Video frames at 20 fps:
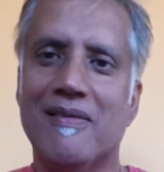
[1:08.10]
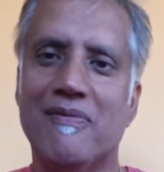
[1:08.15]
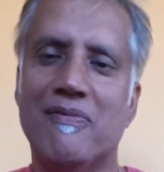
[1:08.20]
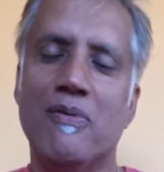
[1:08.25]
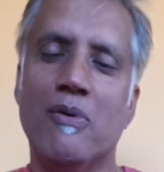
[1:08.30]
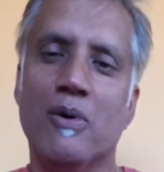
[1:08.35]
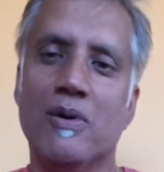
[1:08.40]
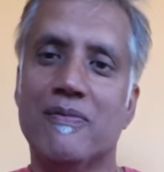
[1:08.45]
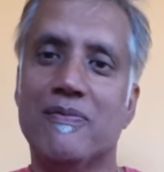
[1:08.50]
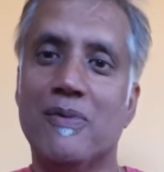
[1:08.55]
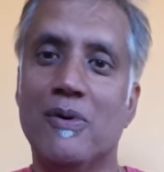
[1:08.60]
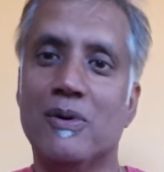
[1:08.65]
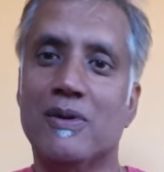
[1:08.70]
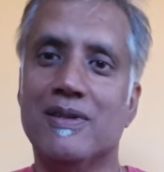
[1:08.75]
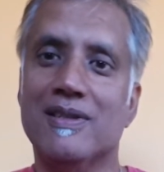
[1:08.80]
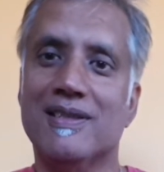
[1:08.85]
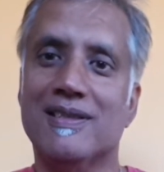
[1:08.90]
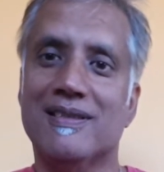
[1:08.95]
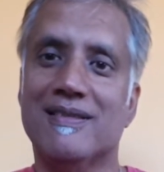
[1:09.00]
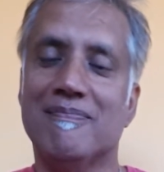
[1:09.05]
Ford
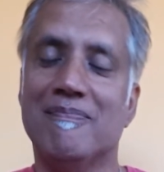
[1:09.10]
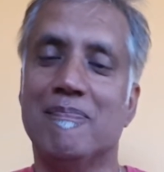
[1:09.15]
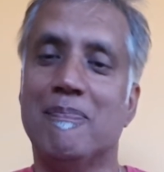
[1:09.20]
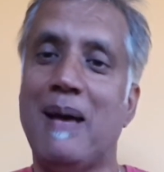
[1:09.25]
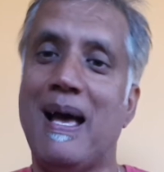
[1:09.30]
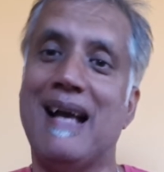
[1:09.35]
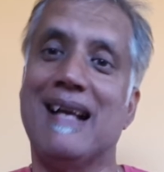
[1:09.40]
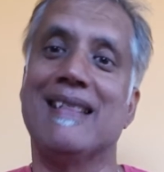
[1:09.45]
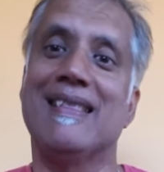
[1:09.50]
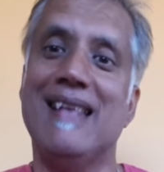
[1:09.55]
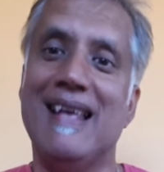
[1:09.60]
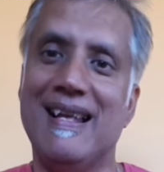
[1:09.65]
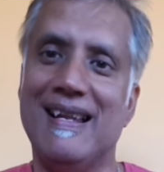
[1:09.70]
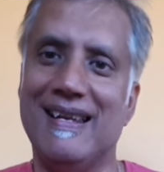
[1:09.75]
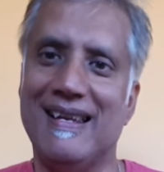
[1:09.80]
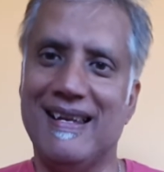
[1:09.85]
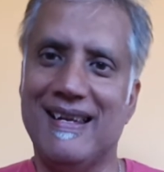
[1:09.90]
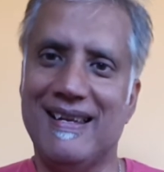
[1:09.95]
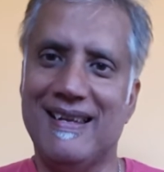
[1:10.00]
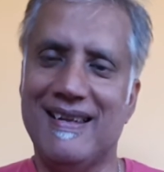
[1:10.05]
Focus back
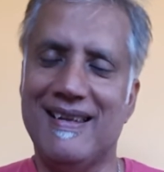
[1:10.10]
then.